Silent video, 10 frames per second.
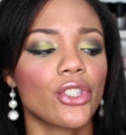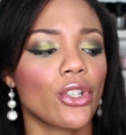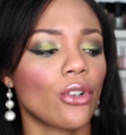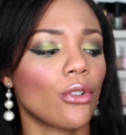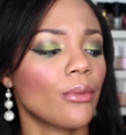
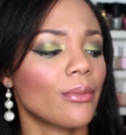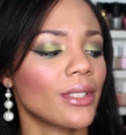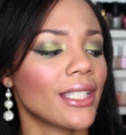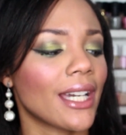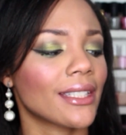So
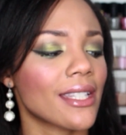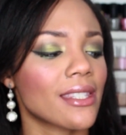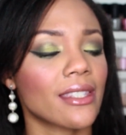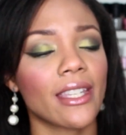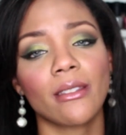yeah,
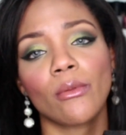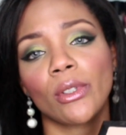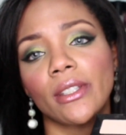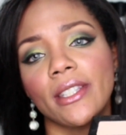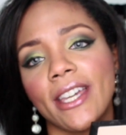that's like
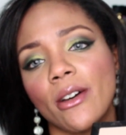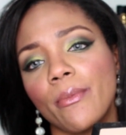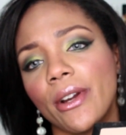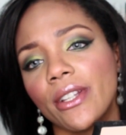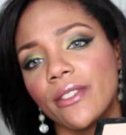one of the down
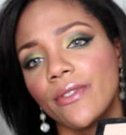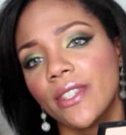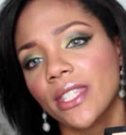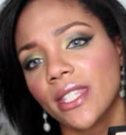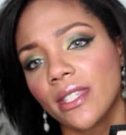parts of
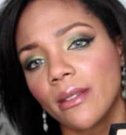this